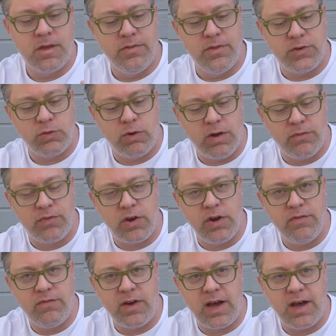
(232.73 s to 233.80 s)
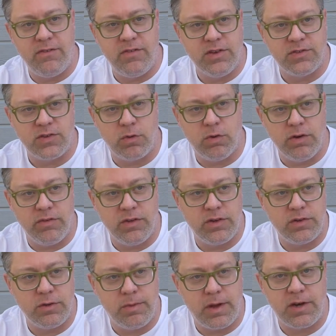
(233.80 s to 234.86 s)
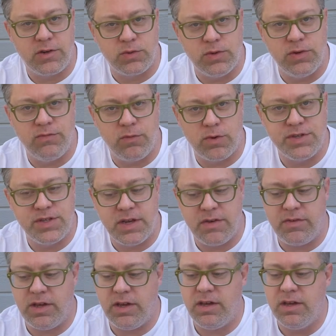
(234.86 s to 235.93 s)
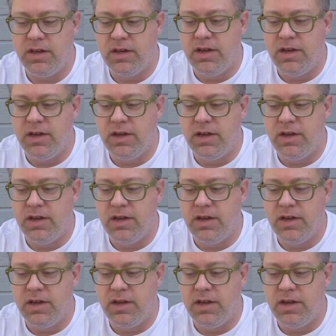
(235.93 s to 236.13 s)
the 12-35 is equivalent to about a 24-70,